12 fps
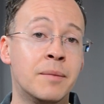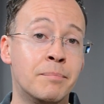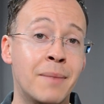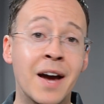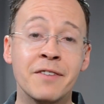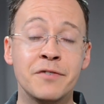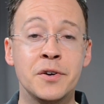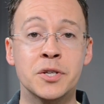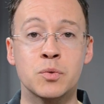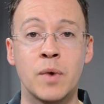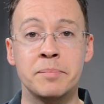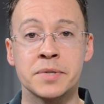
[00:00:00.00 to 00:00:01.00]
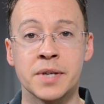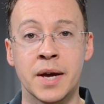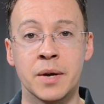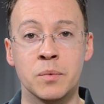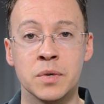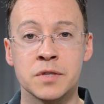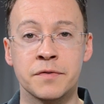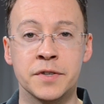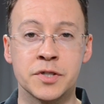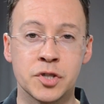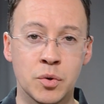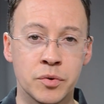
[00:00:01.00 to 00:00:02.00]
My first website was for
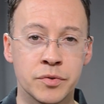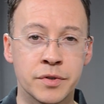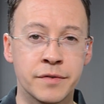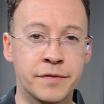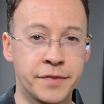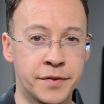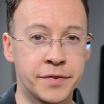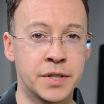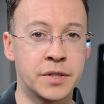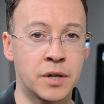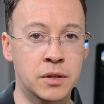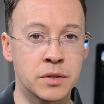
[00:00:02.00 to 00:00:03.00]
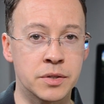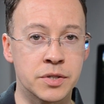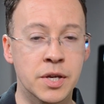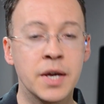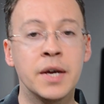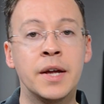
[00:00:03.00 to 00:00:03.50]
two hundred fifty dollars.